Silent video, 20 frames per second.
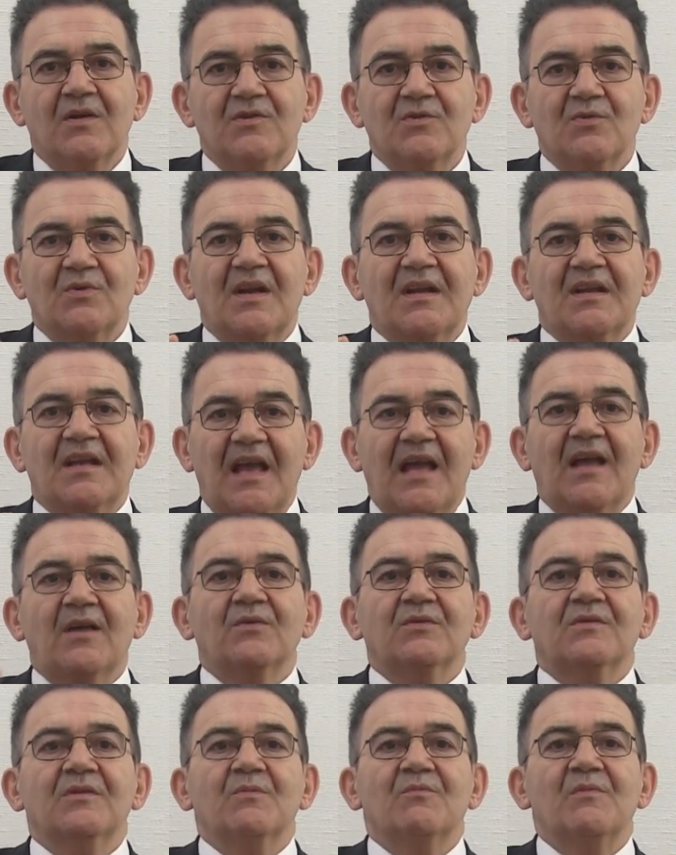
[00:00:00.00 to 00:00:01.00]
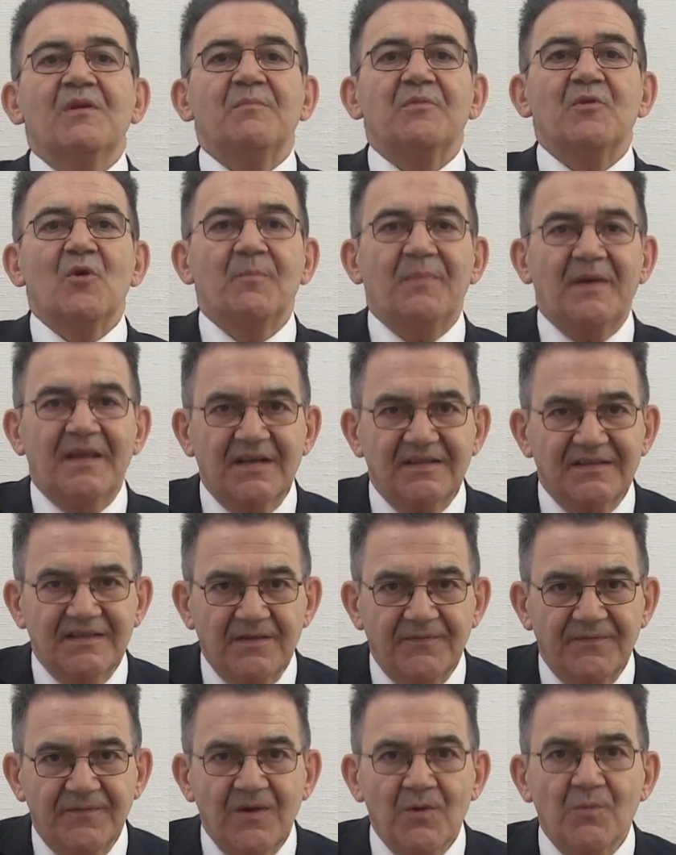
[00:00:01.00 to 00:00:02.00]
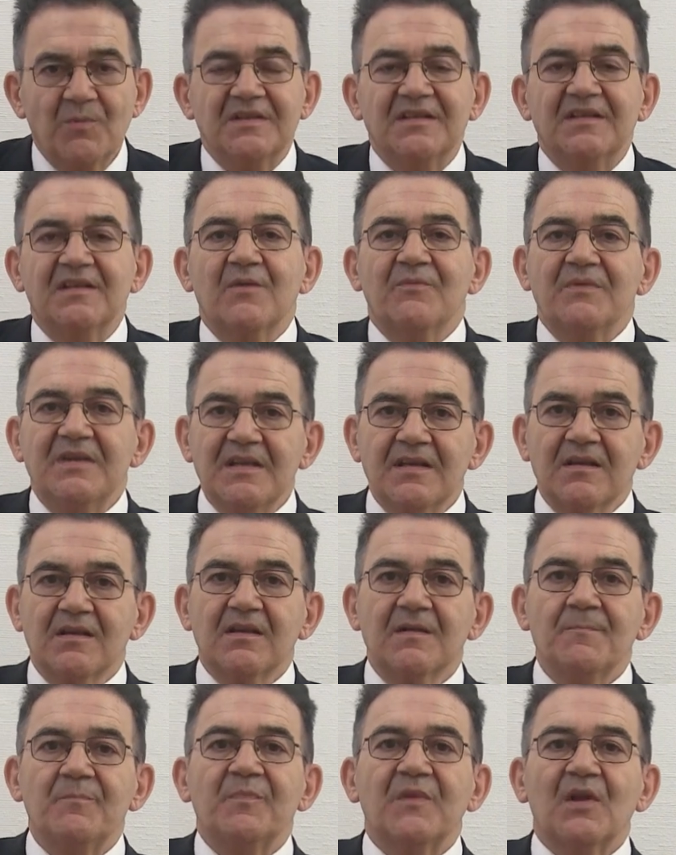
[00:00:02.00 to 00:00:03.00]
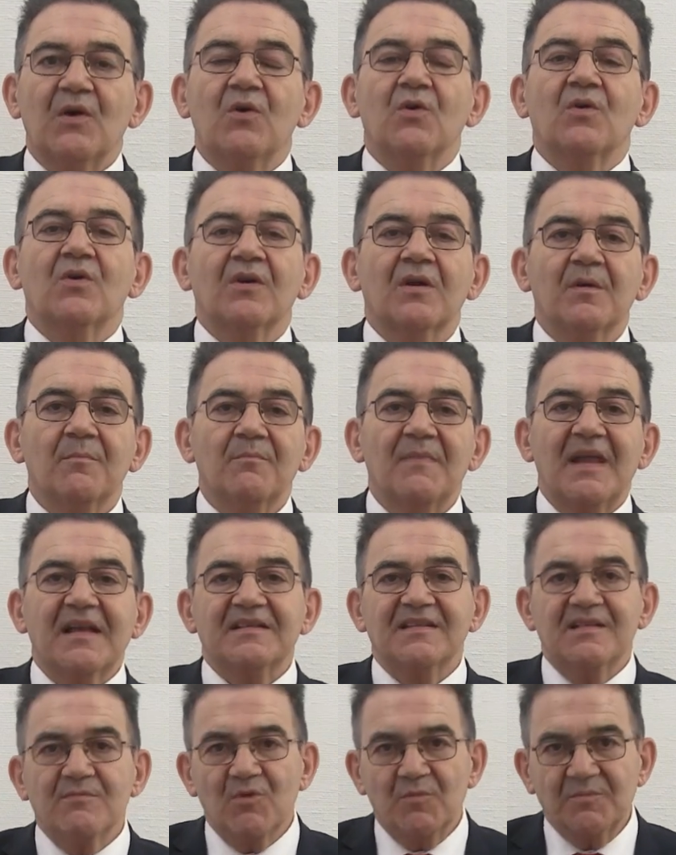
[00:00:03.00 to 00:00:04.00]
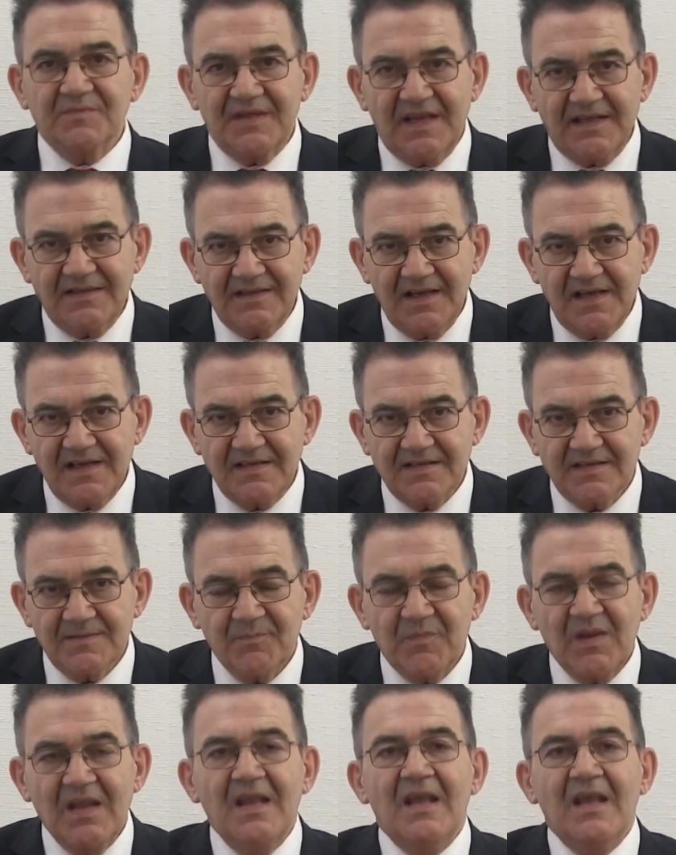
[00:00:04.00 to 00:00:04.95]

Your account will be operative within a week or maximum 10 days.